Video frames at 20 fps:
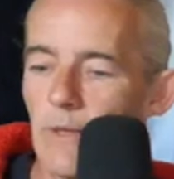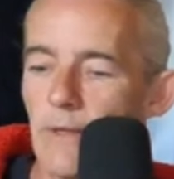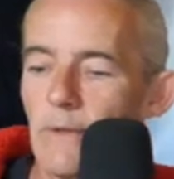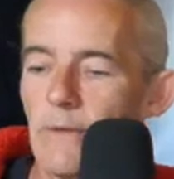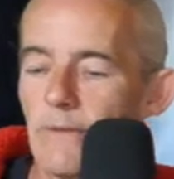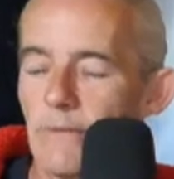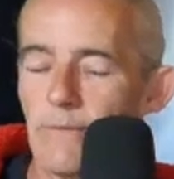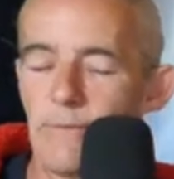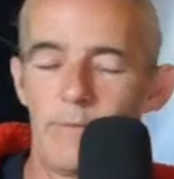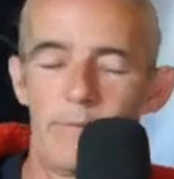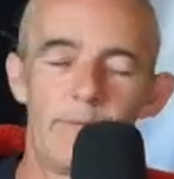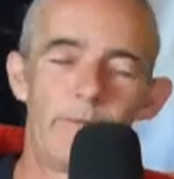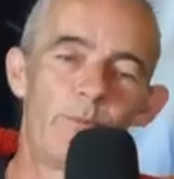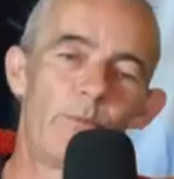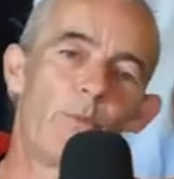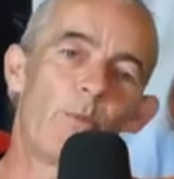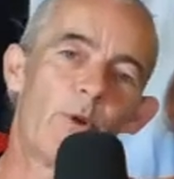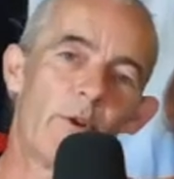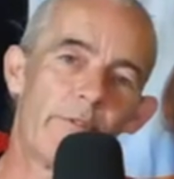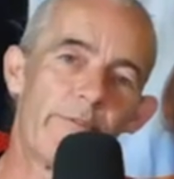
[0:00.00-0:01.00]
we
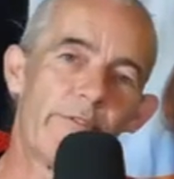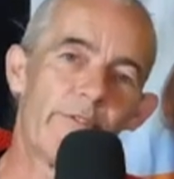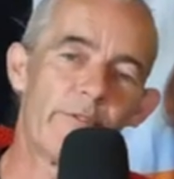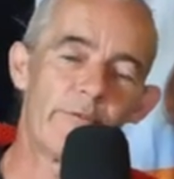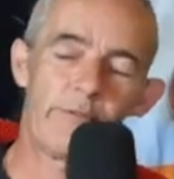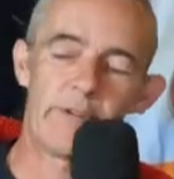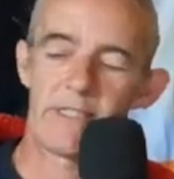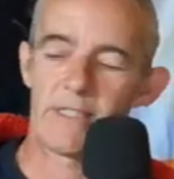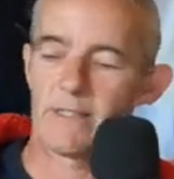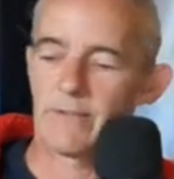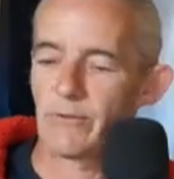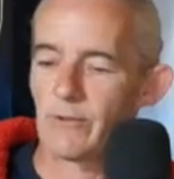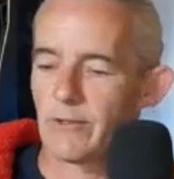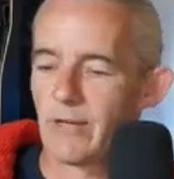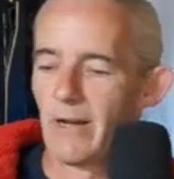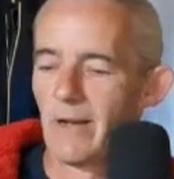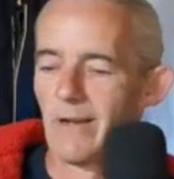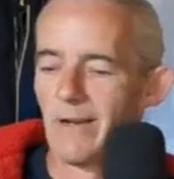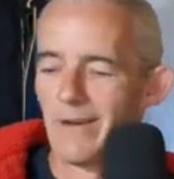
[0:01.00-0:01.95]
work for the rest of it.